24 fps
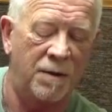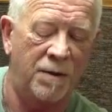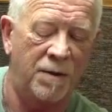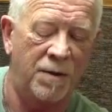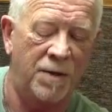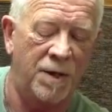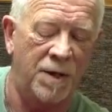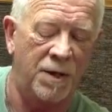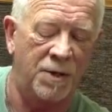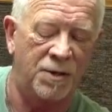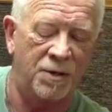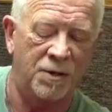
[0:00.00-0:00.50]

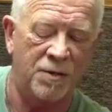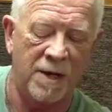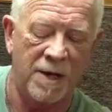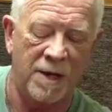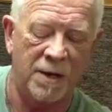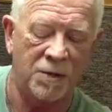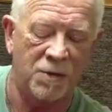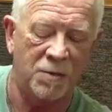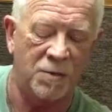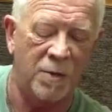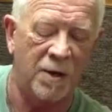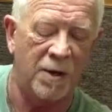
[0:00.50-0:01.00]
These
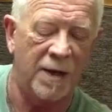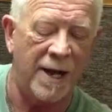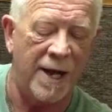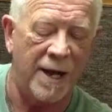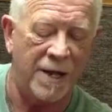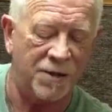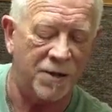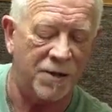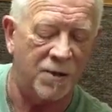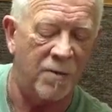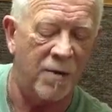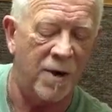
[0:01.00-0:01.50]
strings will
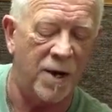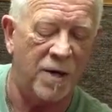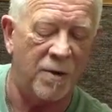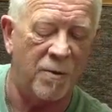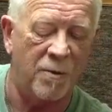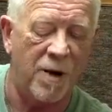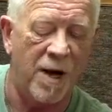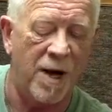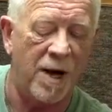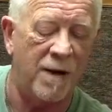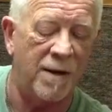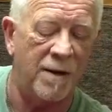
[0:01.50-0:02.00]
last quite a
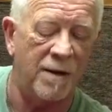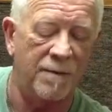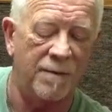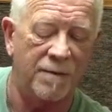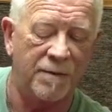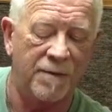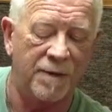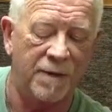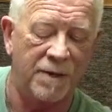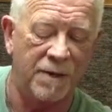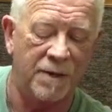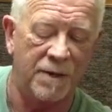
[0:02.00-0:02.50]
while.
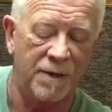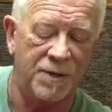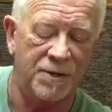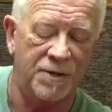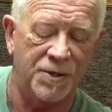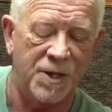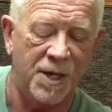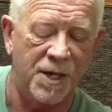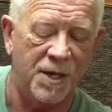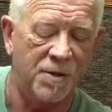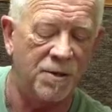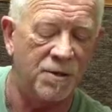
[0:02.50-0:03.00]
They're going to
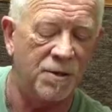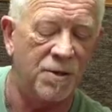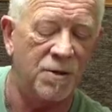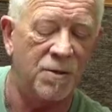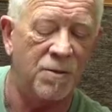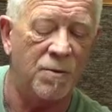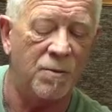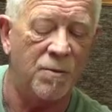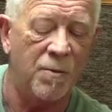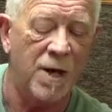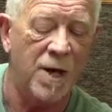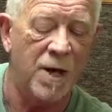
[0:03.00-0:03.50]
stay in
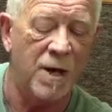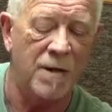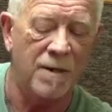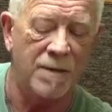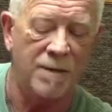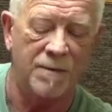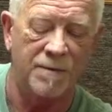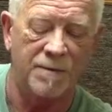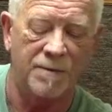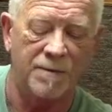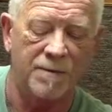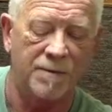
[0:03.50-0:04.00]
tune well
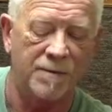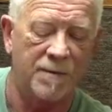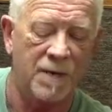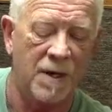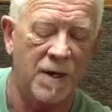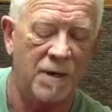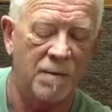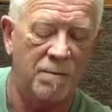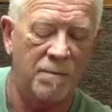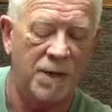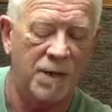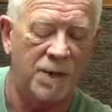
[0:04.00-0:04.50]

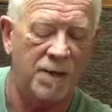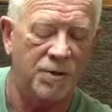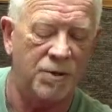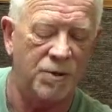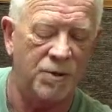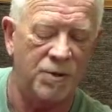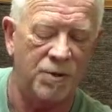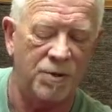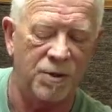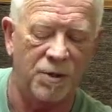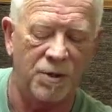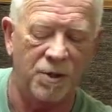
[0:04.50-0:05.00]
because
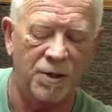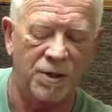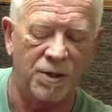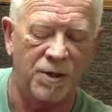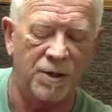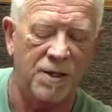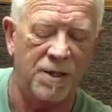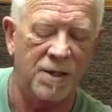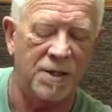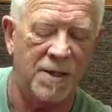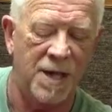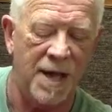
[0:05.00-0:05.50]
you
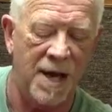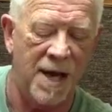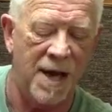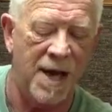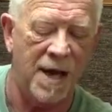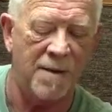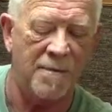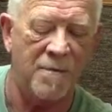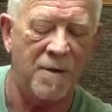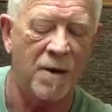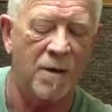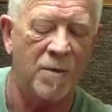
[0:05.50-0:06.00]
took the
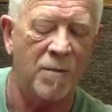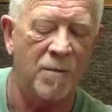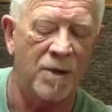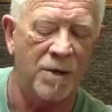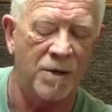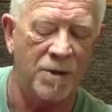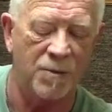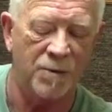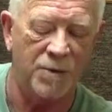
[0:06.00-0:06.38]
time when you